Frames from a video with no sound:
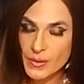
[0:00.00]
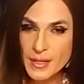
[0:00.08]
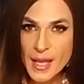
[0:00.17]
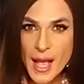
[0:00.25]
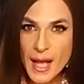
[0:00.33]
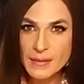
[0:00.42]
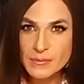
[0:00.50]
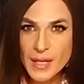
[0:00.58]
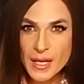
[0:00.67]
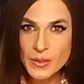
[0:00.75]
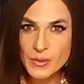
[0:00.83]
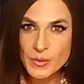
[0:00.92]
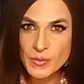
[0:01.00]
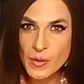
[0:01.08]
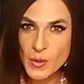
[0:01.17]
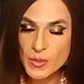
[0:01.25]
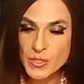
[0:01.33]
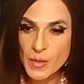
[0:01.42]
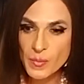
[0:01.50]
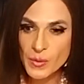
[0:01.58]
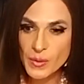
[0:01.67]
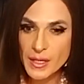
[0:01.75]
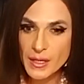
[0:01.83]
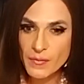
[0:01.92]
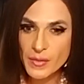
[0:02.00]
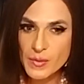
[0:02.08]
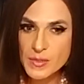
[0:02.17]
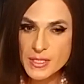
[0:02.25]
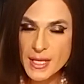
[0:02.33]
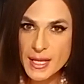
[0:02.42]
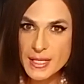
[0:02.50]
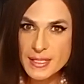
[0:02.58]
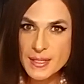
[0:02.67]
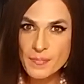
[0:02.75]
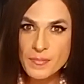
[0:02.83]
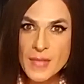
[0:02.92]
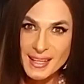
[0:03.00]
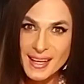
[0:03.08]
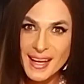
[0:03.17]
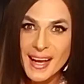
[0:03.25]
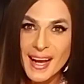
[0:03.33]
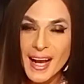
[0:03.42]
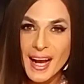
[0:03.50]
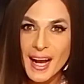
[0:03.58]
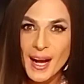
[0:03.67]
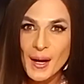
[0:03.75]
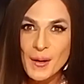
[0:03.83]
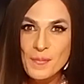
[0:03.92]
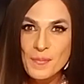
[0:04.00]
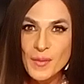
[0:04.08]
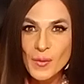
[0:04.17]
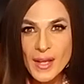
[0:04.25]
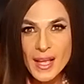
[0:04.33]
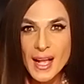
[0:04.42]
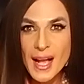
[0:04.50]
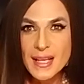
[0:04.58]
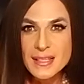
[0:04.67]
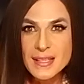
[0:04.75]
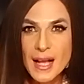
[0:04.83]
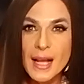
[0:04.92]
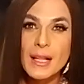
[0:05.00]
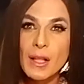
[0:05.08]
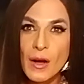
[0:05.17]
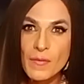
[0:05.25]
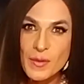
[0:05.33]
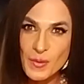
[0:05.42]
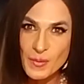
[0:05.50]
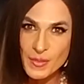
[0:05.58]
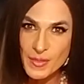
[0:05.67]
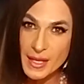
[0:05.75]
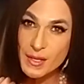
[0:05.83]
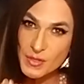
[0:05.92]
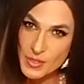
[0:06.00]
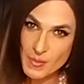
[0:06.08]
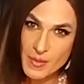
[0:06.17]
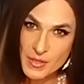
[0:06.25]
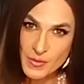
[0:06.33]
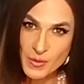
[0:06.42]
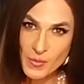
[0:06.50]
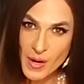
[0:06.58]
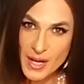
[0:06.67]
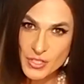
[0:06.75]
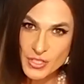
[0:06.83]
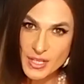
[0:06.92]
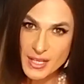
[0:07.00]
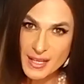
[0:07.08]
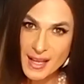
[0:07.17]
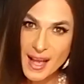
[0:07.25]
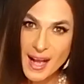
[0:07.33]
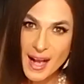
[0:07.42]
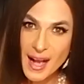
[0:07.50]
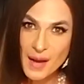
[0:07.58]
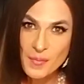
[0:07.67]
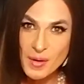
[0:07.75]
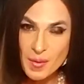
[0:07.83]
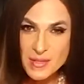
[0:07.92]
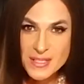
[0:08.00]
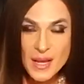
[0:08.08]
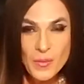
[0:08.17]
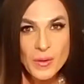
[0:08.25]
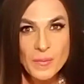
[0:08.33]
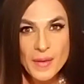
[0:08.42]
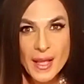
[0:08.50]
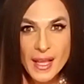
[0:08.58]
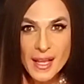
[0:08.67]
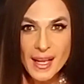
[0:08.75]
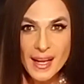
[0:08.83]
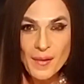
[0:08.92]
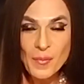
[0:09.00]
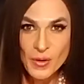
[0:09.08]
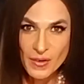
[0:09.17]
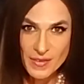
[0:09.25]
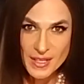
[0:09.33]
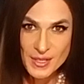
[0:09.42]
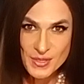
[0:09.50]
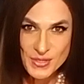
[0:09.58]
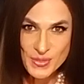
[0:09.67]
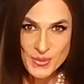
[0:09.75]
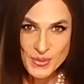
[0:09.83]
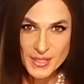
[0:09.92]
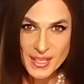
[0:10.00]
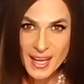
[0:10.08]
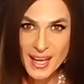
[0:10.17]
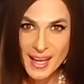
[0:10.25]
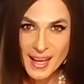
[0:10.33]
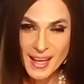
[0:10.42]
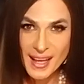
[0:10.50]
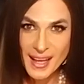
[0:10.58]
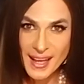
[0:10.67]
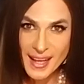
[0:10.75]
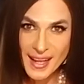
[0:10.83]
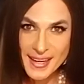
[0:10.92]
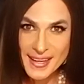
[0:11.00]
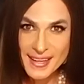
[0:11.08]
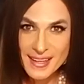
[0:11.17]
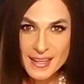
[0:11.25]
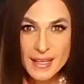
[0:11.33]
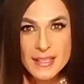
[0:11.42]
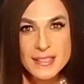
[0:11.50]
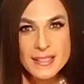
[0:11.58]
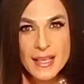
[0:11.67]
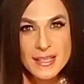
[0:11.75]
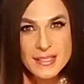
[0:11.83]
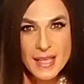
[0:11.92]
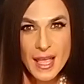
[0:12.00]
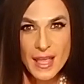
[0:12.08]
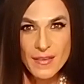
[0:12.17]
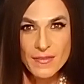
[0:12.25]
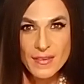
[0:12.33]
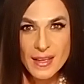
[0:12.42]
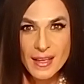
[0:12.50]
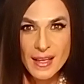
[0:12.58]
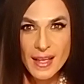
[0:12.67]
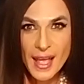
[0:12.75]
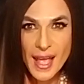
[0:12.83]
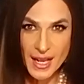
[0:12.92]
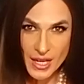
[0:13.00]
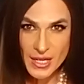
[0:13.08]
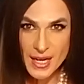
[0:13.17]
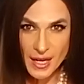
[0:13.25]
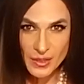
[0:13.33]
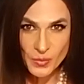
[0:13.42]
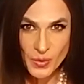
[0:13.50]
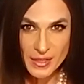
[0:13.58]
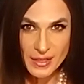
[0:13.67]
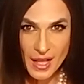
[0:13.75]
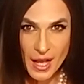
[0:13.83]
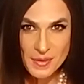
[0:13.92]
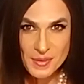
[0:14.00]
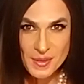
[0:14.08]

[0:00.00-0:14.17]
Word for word: yeah, I don't do Photoshop or any of those things. Um, okay guys, I love you. Thank you so much for watching. I promise I will make uh, more videos soon. And uh, stay safe and connect with love.